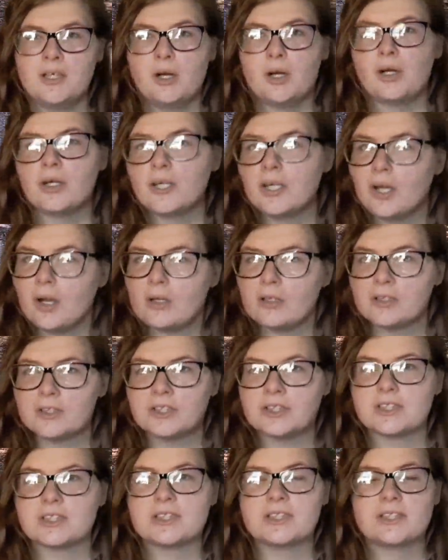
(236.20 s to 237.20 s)

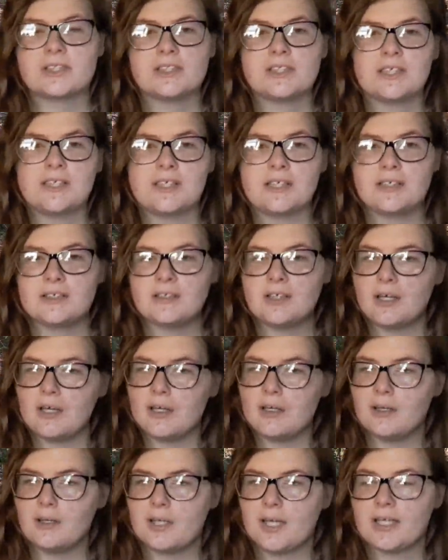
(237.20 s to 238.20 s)
archaeologists and
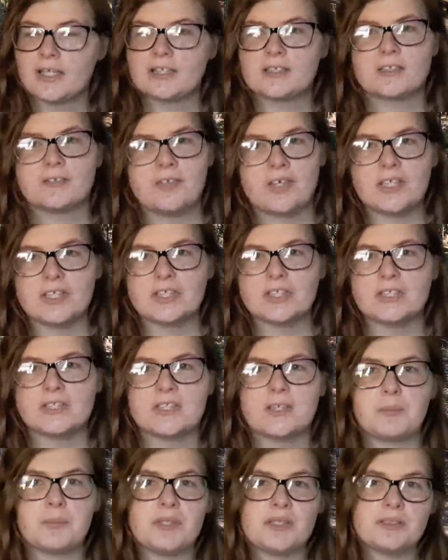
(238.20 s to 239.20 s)
excavations
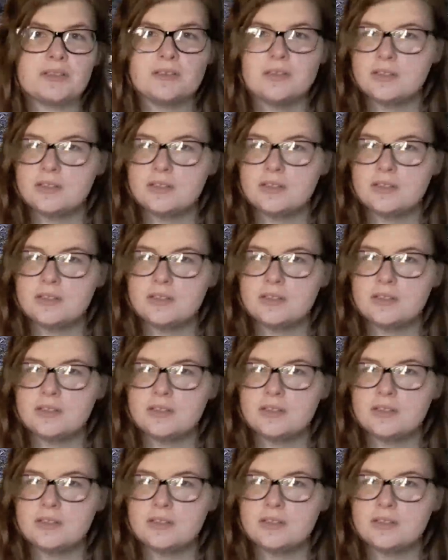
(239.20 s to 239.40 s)
have been